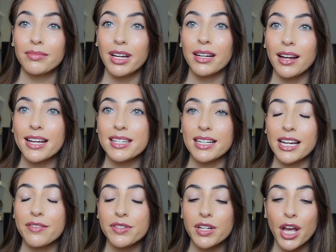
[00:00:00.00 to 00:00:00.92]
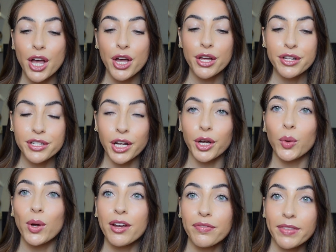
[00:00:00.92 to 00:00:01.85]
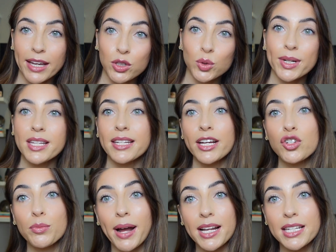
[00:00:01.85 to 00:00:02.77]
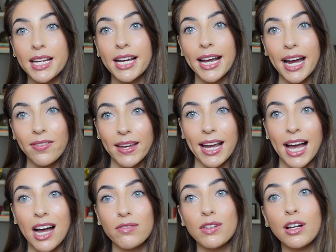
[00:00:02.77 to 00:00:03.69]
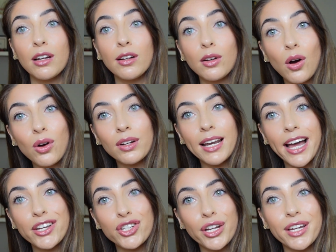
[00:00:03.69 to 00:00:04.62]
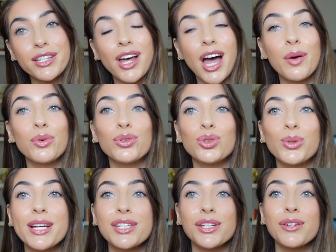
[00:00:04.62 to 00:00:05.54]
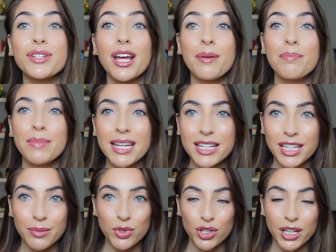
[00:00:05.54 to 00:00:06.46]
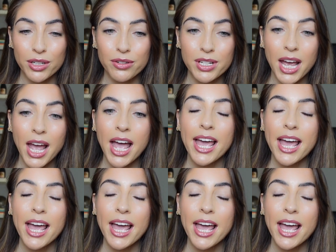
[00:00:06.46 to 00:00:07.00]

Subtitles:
a nice lift. So if they always say dramatic and they have long lashes, I will always use a medium shield.